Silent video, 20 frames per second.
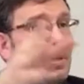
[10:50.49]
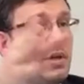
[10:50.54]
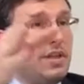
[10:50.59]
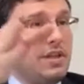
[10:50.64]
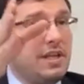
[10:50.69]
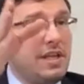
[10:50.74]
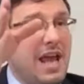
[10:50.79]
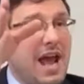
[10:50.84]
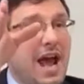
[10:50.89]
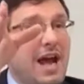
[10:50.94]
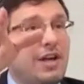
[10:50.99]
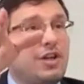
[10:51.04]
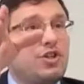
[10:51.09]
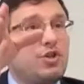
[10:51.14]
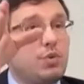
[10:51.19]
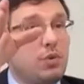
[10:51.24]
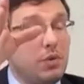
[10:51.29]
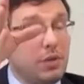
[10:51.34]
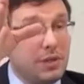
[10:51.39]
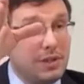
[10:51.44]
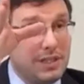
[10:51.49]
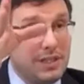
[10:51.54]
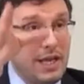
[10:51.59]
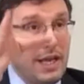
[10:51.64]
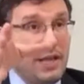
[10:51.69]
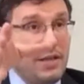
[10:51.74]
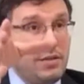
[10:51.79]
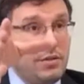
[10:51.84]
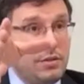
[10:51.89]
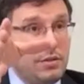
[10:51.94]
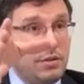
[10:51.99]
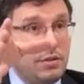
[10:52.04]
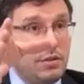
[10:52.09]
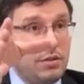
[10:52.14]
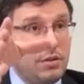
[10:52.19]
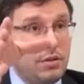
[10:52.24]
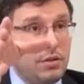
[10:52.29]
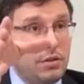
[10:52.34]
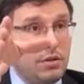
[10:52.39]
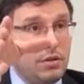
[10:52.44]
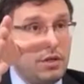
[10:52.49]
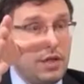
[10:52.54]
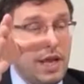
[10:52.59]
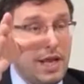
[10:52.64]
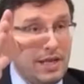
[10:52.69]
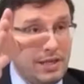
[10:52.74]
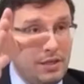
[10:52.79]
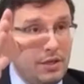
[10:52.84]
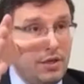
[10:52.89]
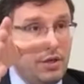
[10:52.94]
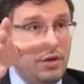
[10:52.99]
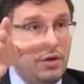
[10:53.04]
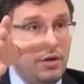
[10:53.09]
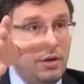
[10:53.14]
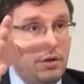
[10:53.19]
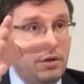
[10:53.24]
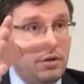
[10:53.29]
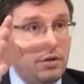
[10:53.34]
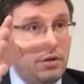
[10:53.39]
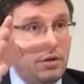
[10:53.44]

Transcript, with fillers: the actual date and year,